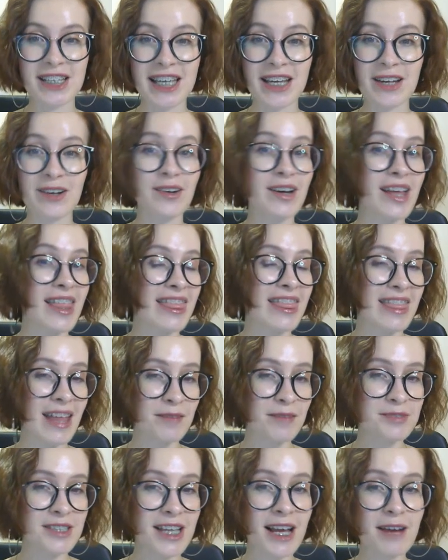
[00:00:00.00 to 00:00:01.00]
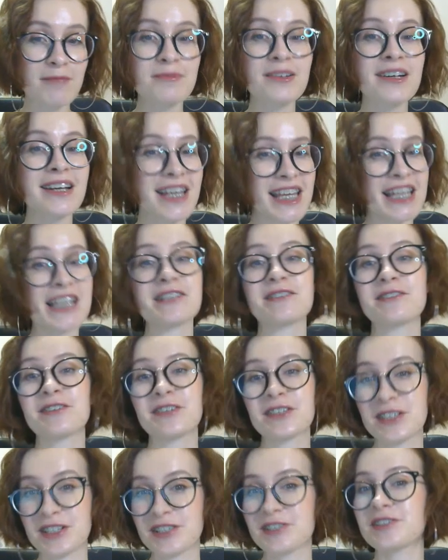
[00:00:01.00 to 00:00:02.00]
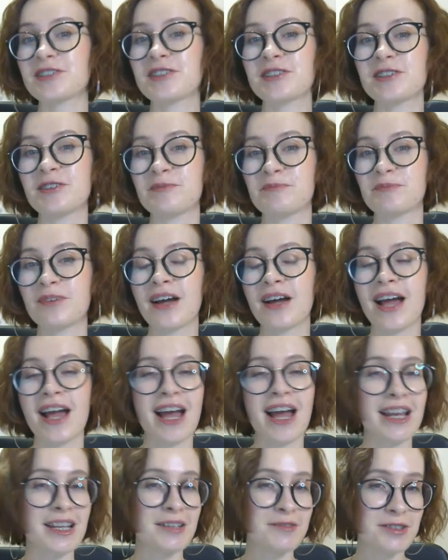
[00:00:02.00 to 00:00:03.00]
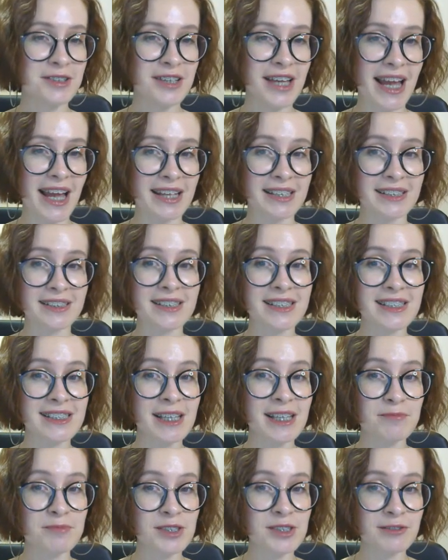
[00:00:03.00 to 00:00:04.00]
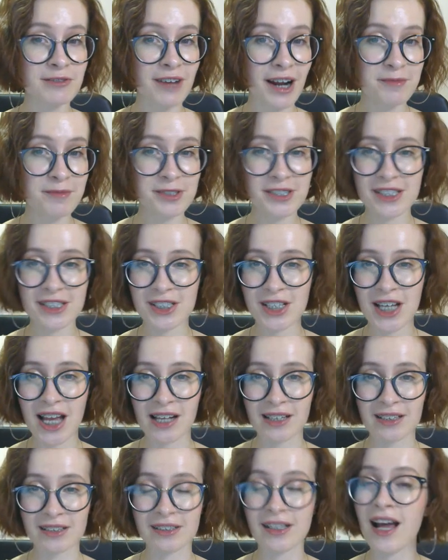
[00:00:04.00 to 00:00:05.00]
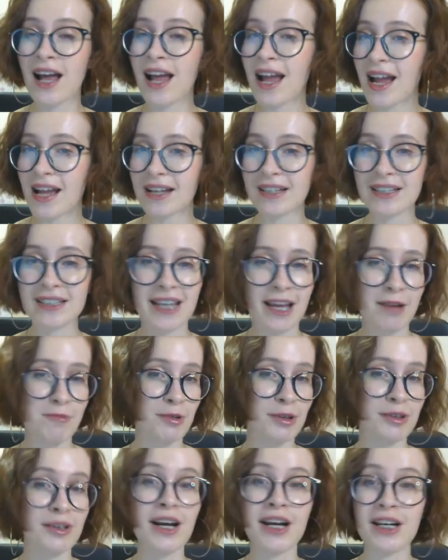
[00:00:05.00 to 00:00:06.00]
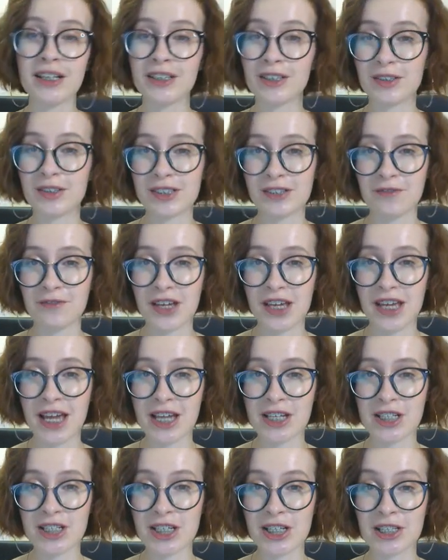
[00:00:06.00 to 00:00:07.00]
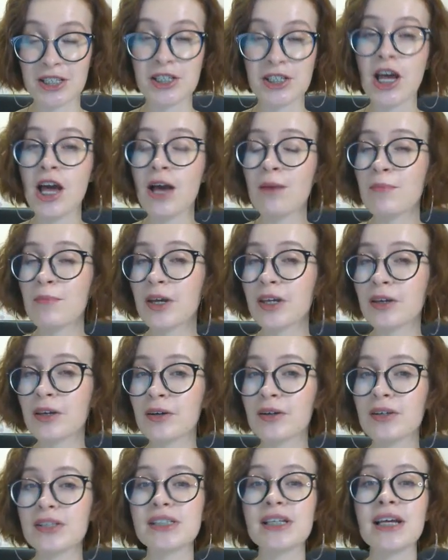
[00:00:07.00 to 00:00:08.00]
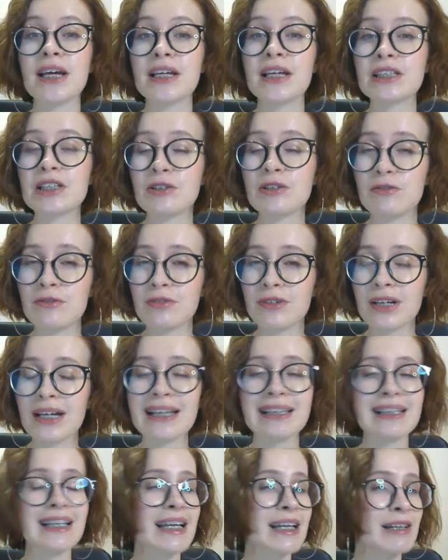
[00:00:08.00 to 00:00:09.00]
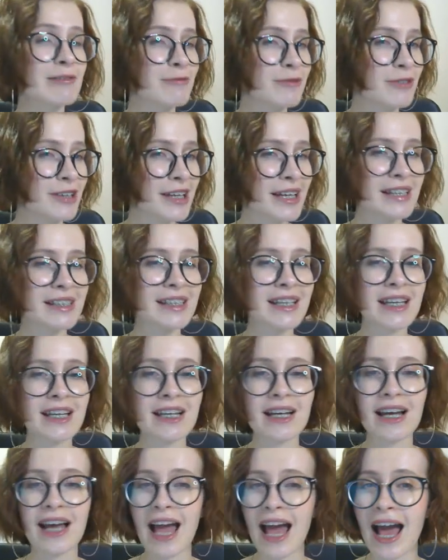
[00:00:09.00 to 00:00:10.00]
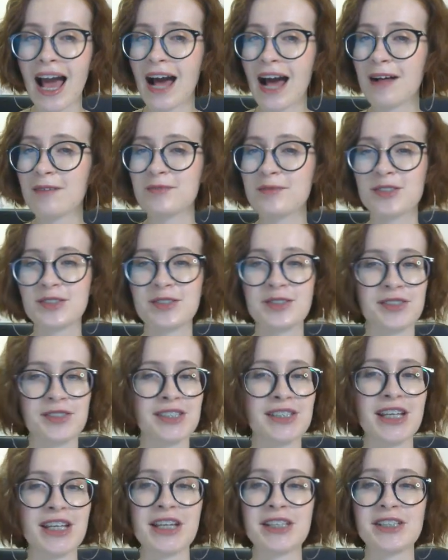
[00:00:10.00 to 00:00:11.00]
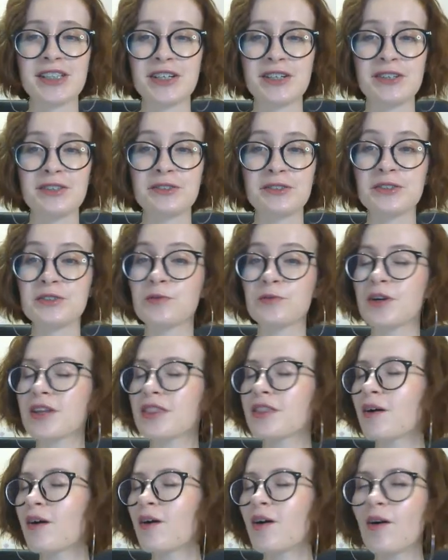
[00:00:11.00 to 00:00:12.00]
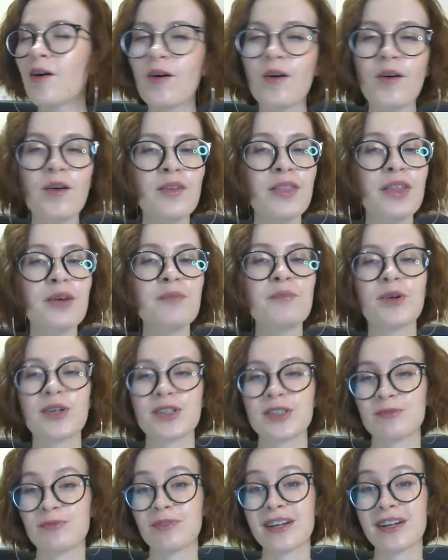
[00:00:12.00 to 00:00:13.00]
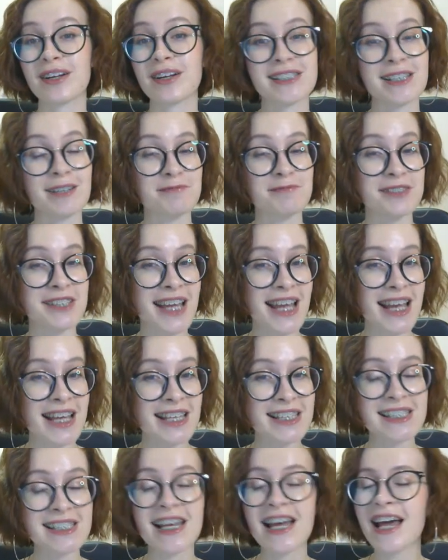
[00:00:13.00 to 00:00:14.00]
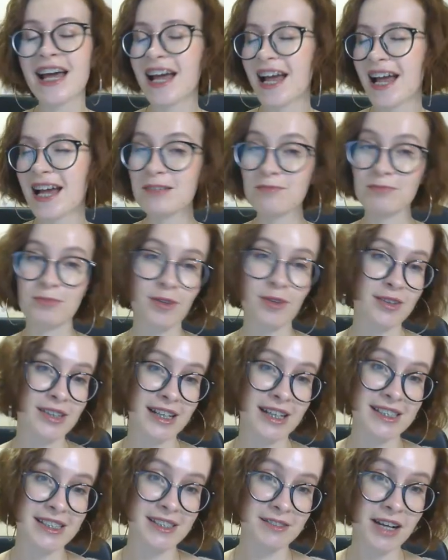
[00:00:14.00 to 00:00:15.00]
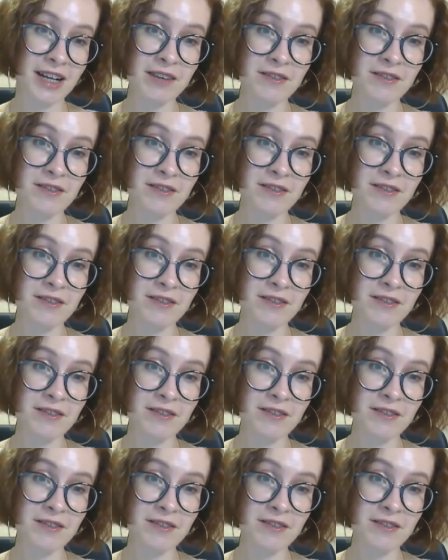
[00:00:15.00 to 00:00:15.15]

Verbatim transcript: video a thumbs up here on YouTube, and if you can, subscribe to the channel and enable notifications, because it really helps to stay tuned with all the MotoPress updates and products